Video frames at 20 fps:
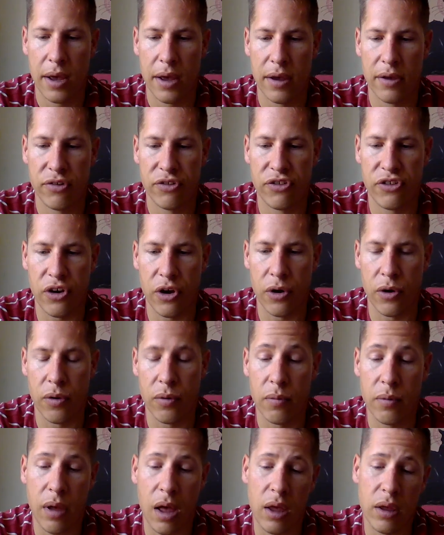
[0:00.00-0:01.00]

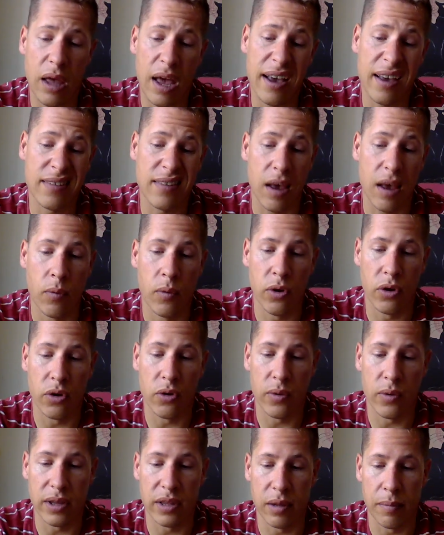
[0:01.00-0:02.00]
So I guess I will
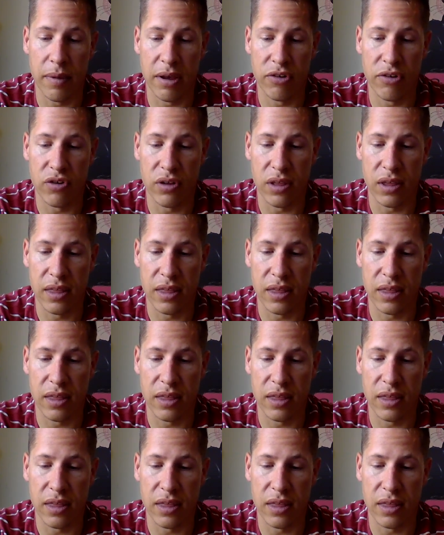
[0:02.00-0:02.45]
quickly mention